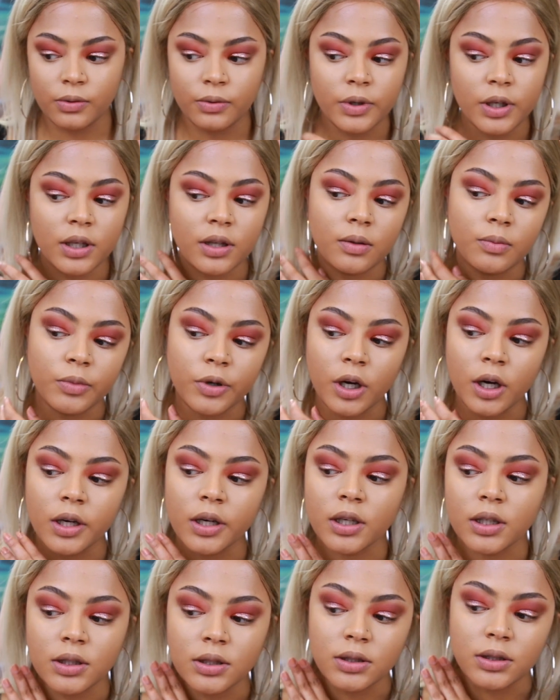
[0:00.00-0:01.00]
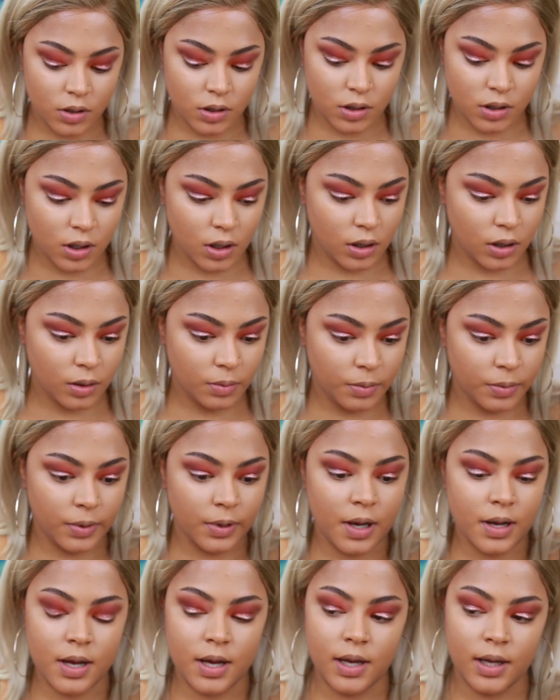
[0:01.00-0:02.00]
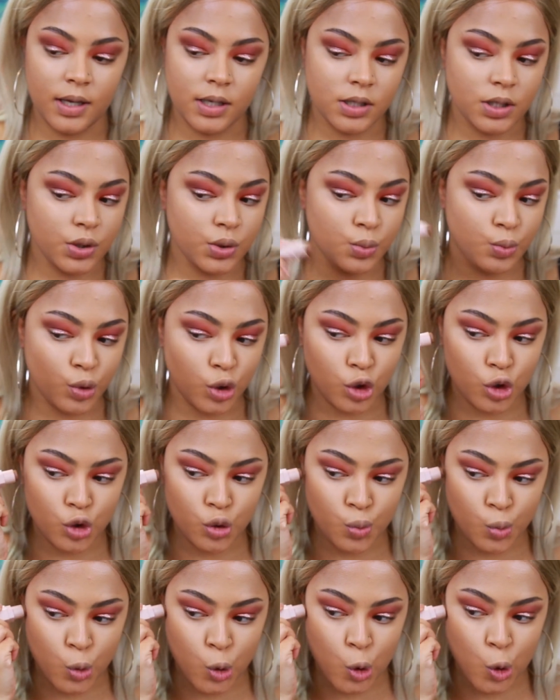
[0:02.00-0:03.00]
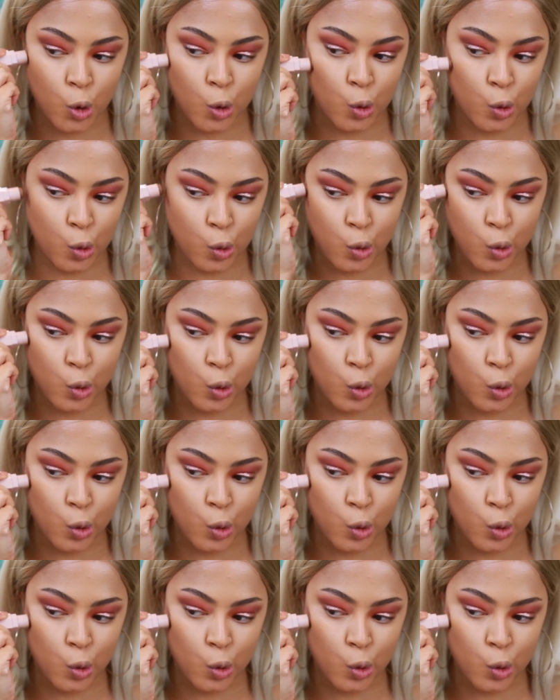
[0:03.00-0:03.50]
know, work the product. I'm just gonna apply a smidge more.